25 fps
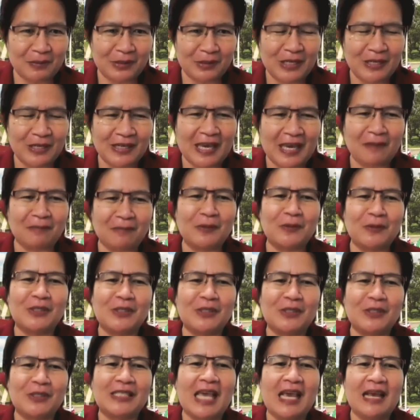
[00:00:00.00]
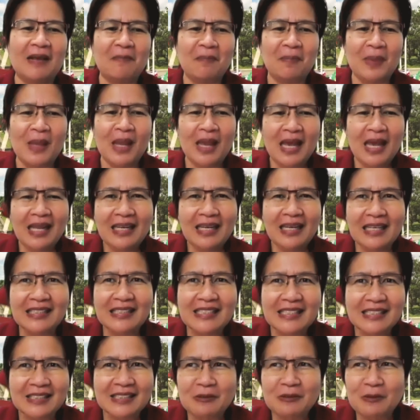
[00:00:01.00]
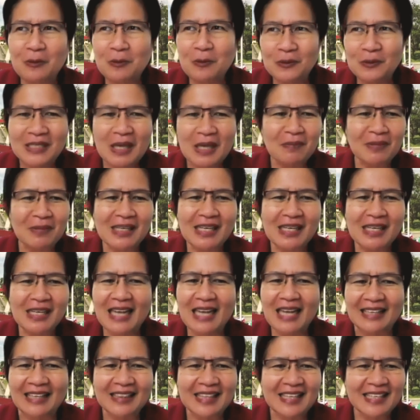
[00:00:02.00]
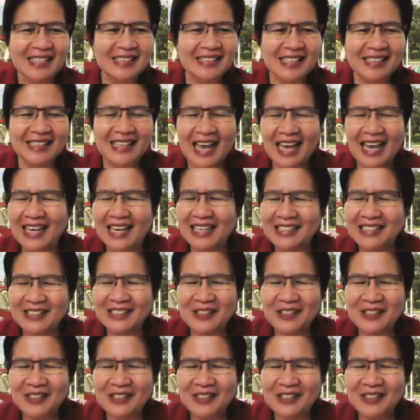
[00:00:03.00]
She kept on saying, let's do something like this at IAS.